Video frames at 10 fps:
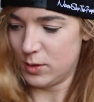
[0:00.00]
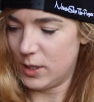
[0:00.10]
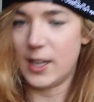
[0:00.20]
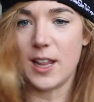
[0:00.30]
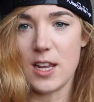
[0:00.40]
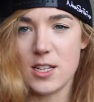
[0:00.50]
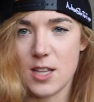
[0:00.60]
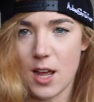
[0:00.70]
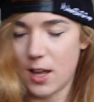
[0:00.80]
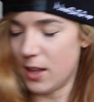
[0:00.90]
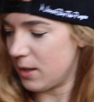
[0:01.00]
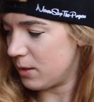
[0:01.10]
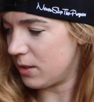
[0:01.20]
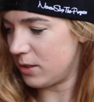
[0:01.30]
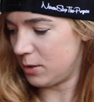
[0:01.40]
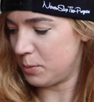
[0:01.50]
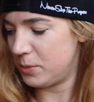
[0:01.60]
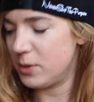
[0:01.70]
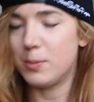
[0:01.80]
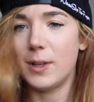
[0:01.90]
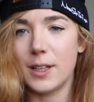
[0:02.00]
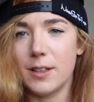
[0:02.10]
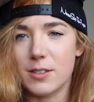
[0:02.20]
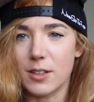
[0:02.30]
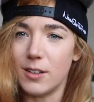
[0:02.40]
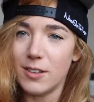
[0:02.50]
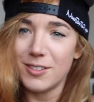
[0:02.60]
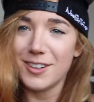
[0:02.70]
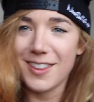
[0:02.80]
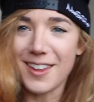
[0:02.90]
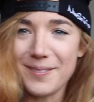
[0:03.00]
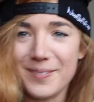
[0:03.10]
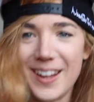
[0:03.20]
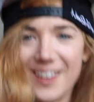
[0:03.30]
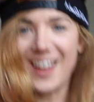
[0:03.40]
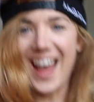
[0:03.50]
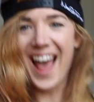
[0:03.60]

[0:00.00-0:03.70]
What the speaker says: At least I hope to believe so for the thumbnail.